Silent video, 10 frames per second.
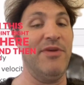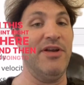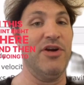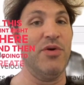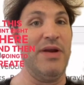going
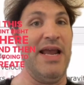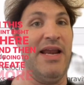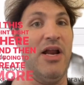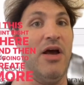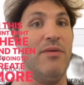to
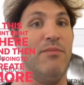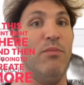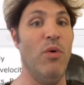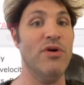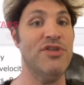create
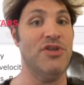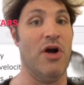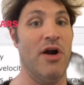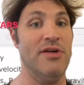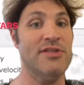more
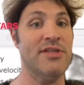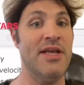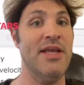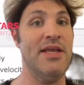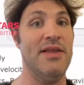stars
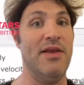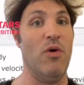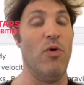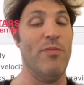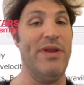
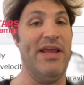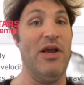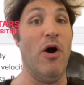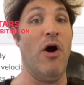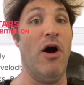
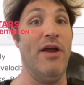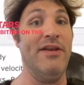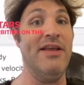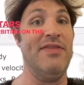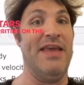orbiting
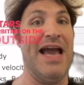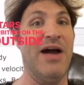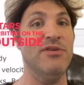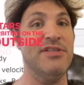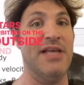on the
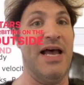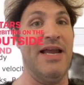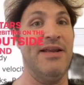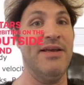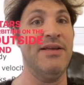
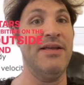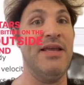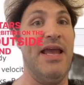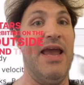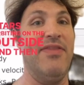outside.
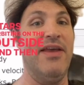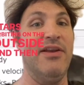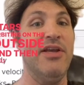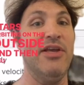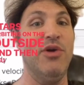And
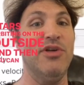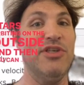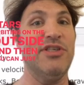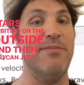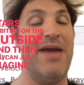then you can
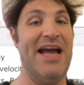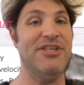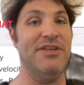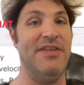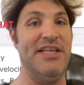just
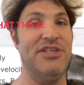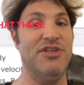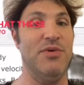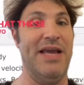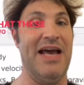imagine that these
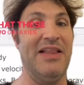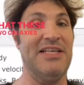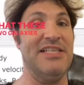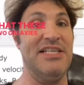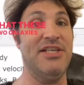two
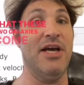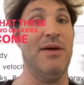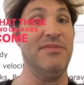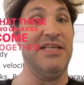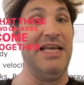galaxies
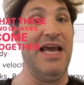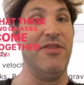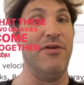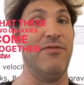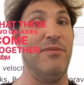come
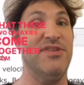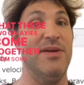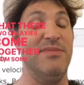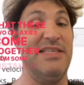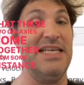together from
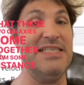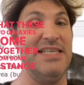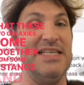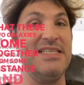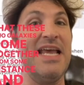some
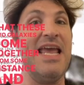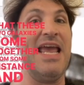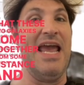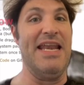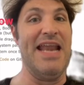distance,
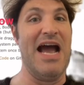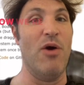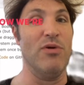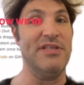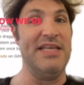and now
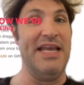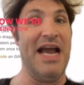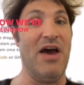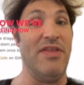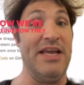we're seeing
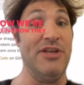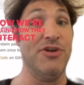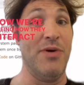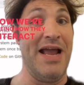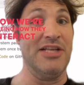how they
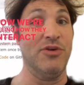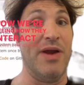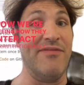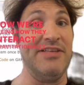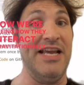interact
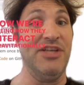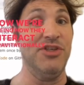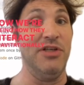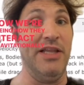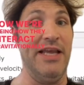
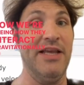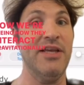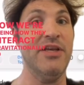gravitationally.